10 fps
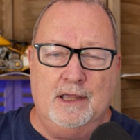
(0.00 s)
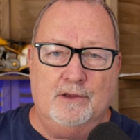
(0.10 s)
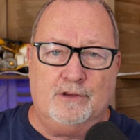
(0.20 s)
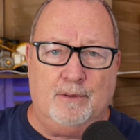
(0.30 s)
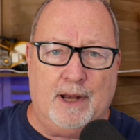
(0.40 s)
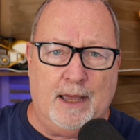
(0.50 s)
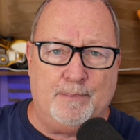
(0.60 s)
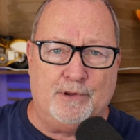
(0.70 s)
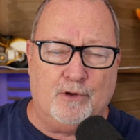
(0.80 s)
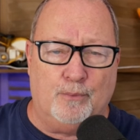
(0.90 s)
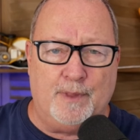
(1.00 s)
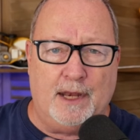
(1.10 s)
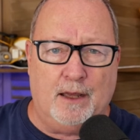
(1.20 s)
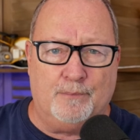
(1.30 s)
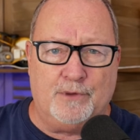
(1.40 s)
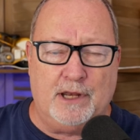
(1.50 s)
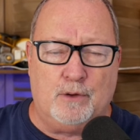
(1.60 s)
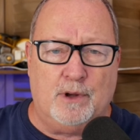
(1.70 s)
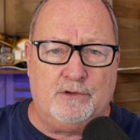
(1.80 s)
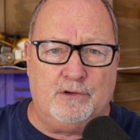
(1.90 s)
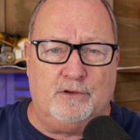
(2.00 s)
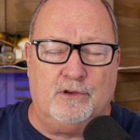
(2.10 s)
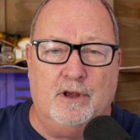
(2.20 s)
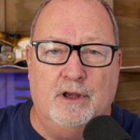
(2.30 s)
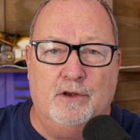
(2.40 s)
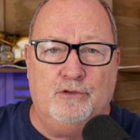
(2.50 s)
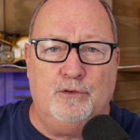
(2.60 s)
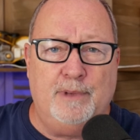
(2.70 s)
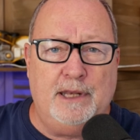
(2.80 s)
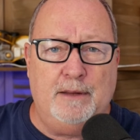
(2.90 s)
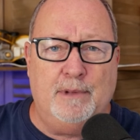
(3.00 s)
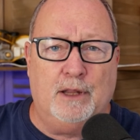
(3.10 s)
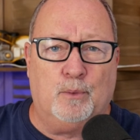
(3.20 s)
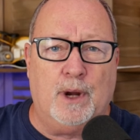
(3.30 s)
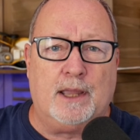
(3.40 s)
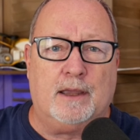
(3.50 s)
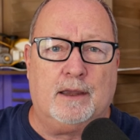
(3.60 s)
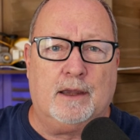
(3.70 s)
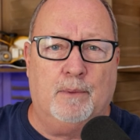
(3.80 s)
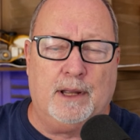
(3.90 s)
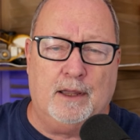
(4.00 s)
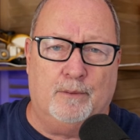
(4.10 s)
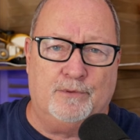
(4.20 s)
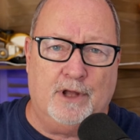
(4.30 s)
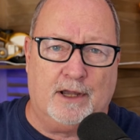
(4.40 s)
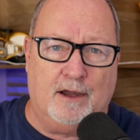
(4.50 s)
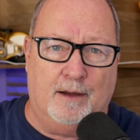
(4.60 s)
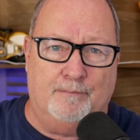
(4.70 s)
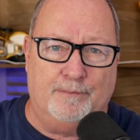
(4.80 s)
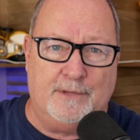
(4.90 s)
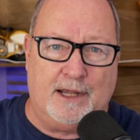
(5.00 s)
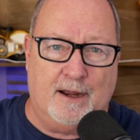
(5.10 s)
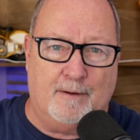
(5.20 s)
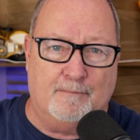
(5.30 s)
see what happens i hope that helps any questions shoot me an email at rick at rickhelps.com take care